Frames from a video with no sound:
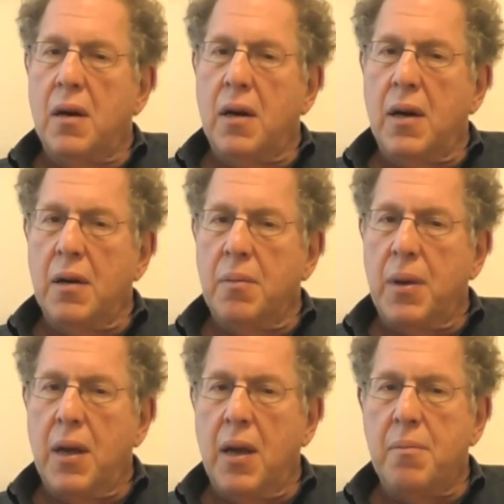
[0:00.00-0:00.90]
I
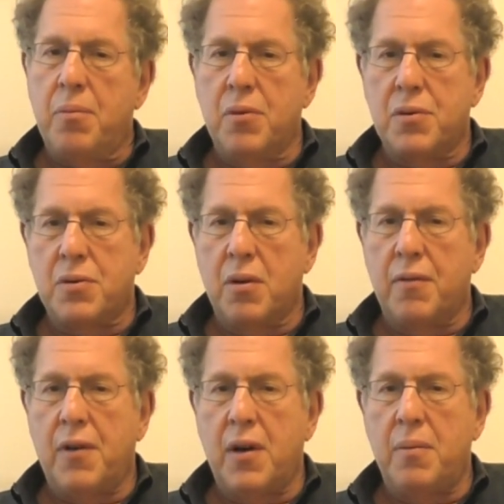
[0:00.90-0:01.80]
became board
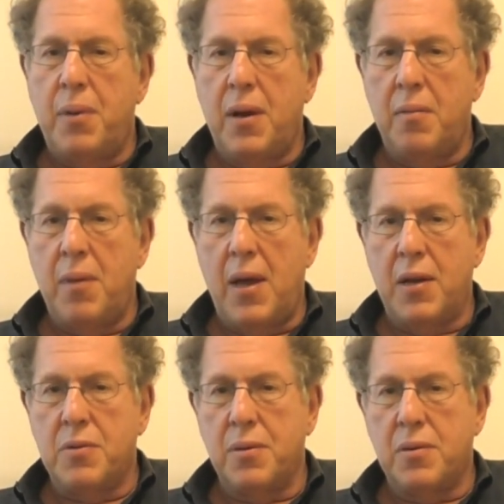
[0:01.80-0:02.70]
certified in pain
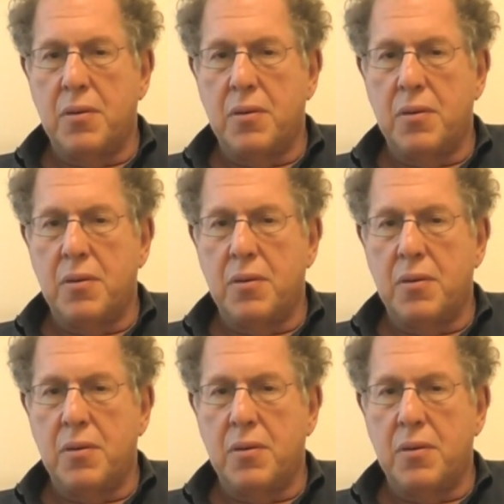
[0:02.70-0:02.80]
management,